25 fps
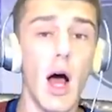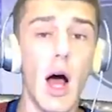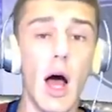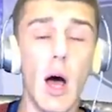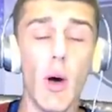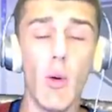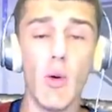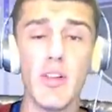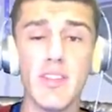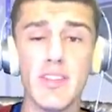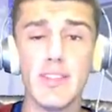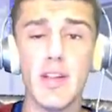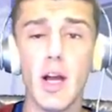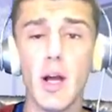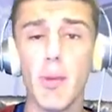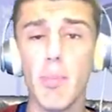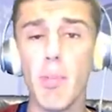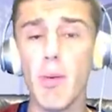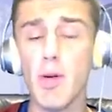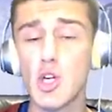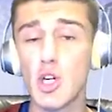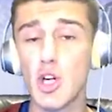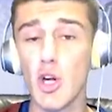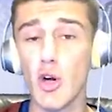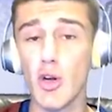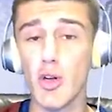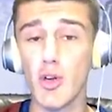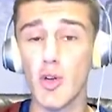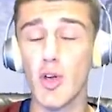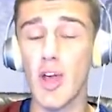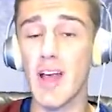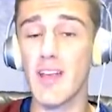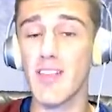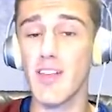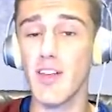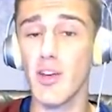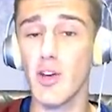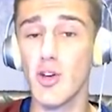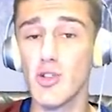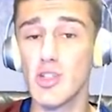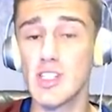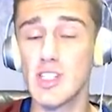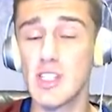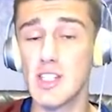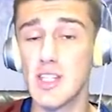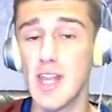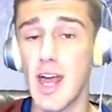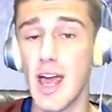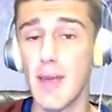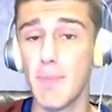I want to start by showing you guys a new
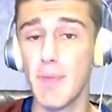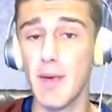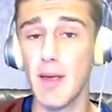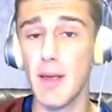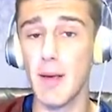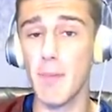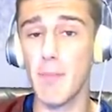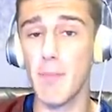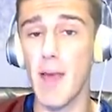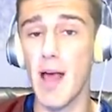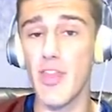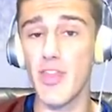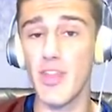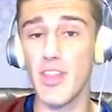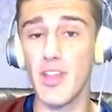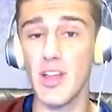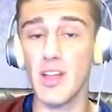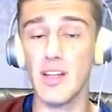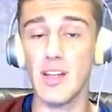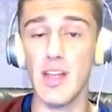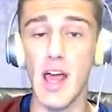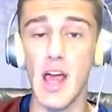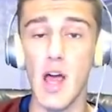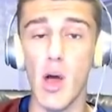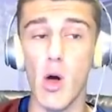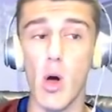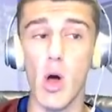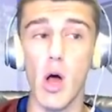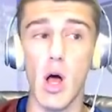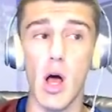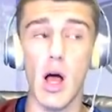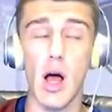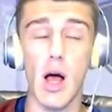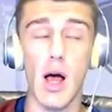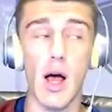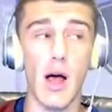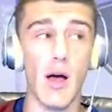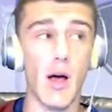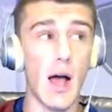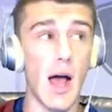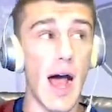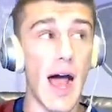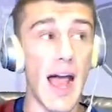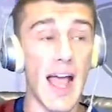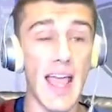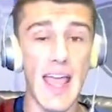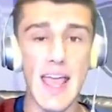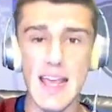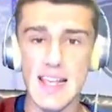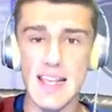sniping method. Now, uh,
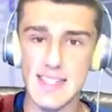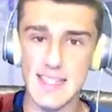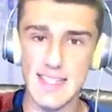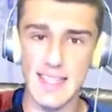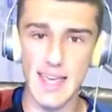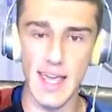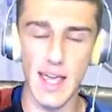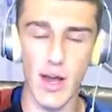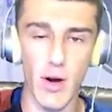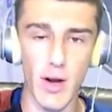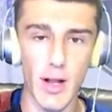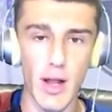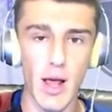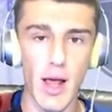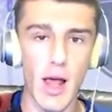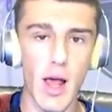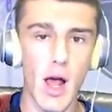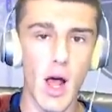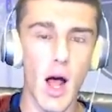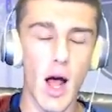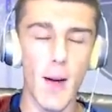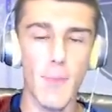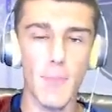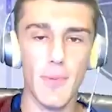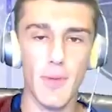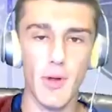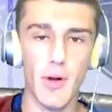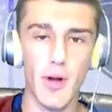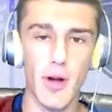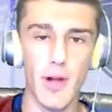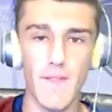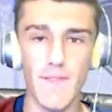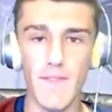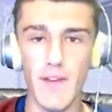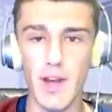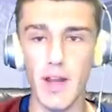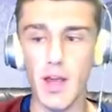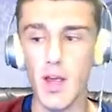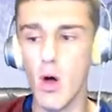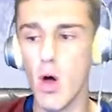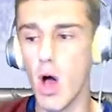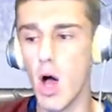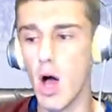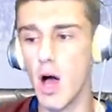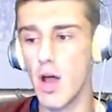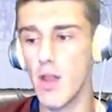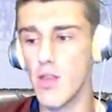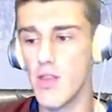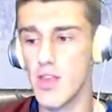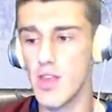I has Carrot uploaded a video
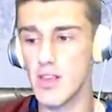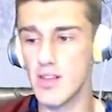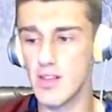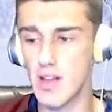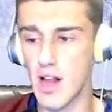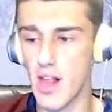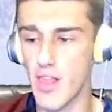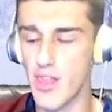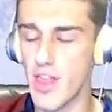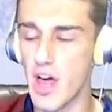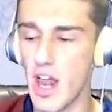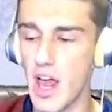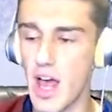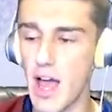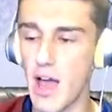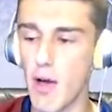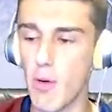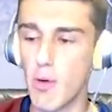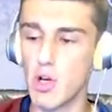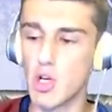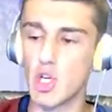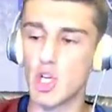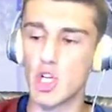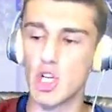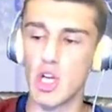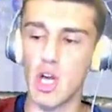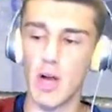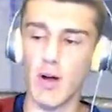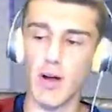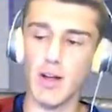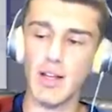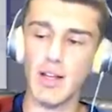on this, and I thought I would share it,